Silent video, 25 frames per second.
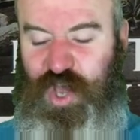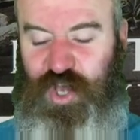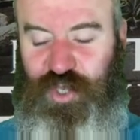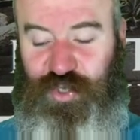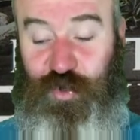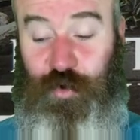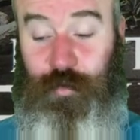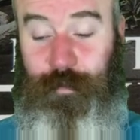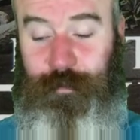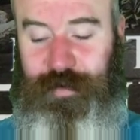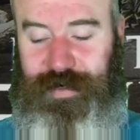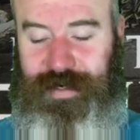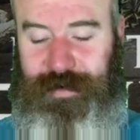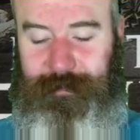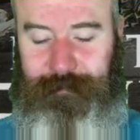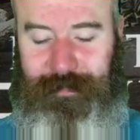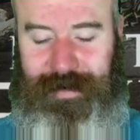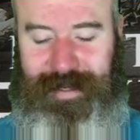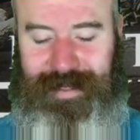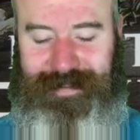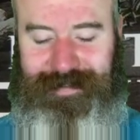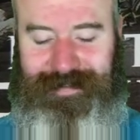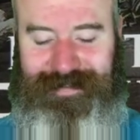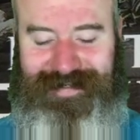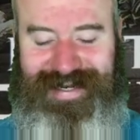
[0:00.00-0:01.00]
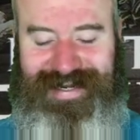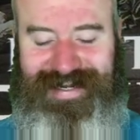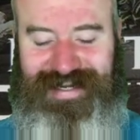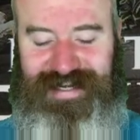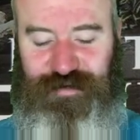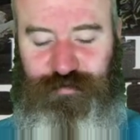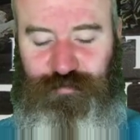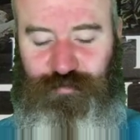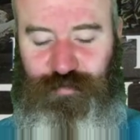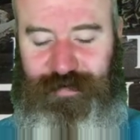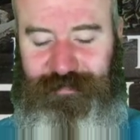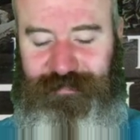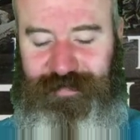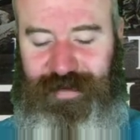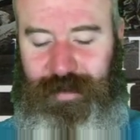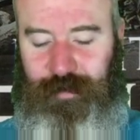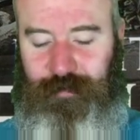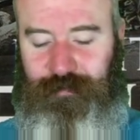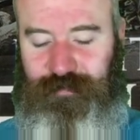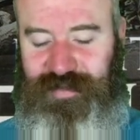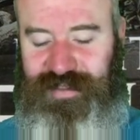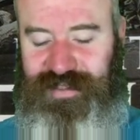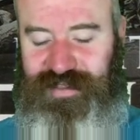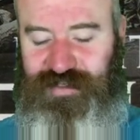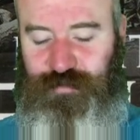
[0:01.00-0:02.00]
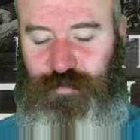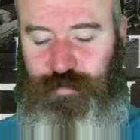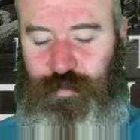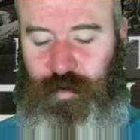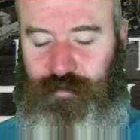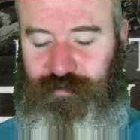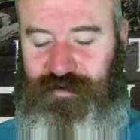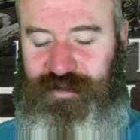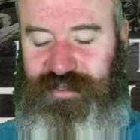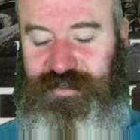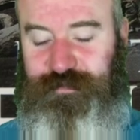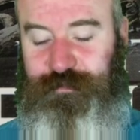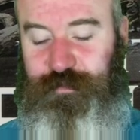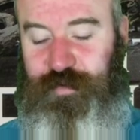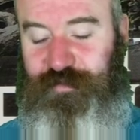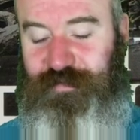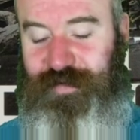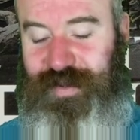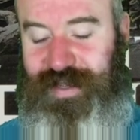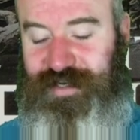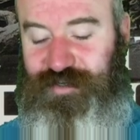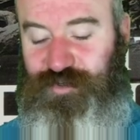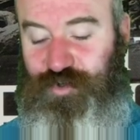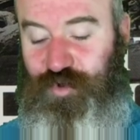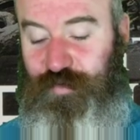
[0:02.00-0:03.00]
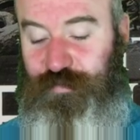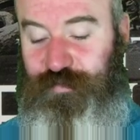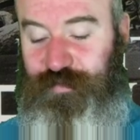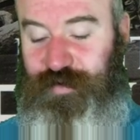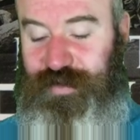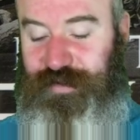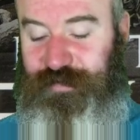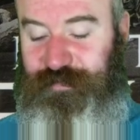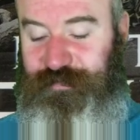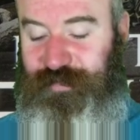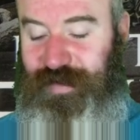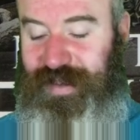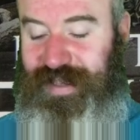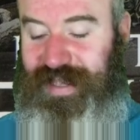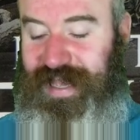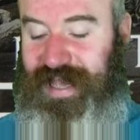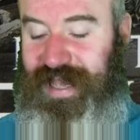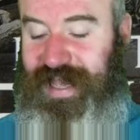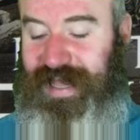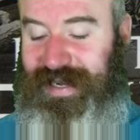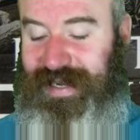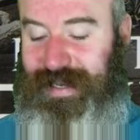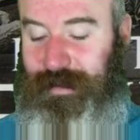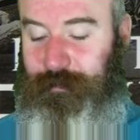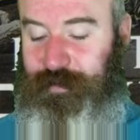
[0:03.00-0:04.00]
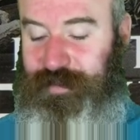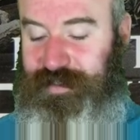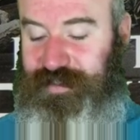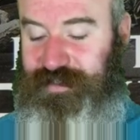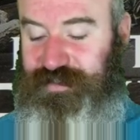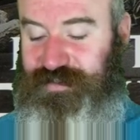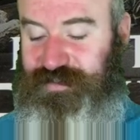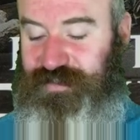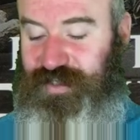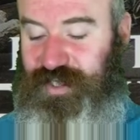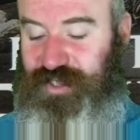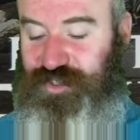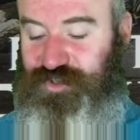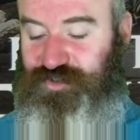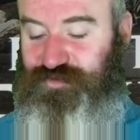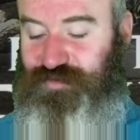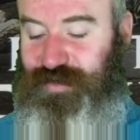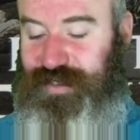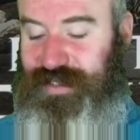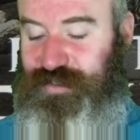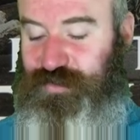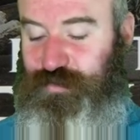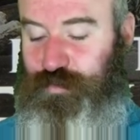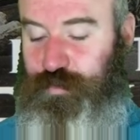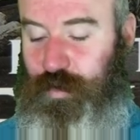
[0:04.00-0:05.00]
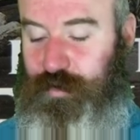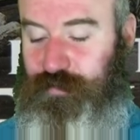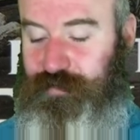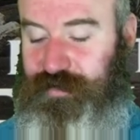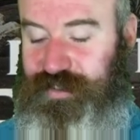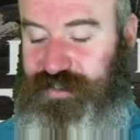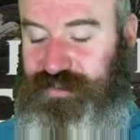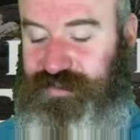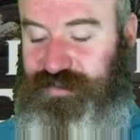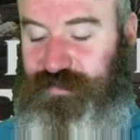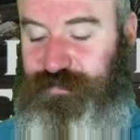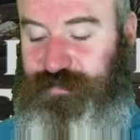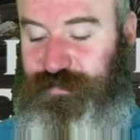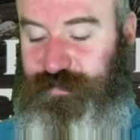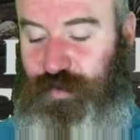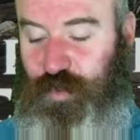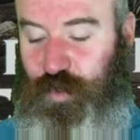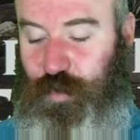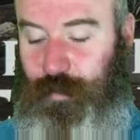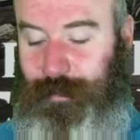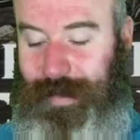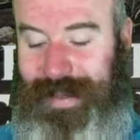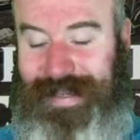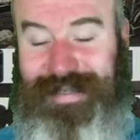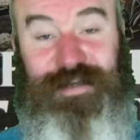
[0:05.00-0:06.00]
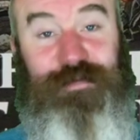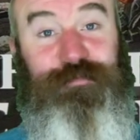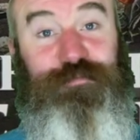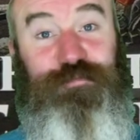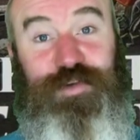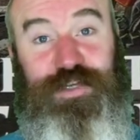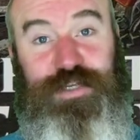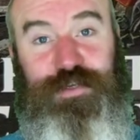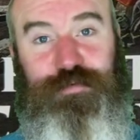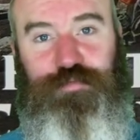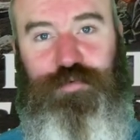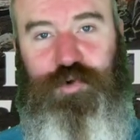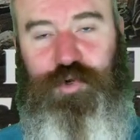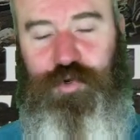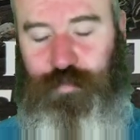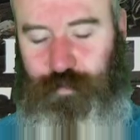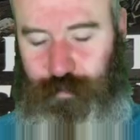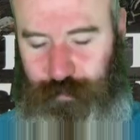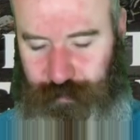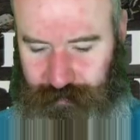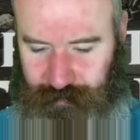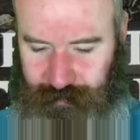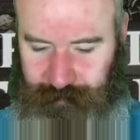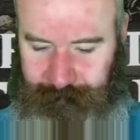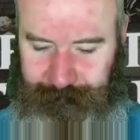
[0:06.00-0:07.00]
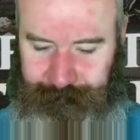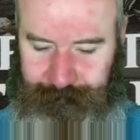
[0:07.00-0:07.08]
Accompanied by a deadly gryph-hound, these warriors provide covering fire, allowing Starstrike's warriors to fall back and regroup.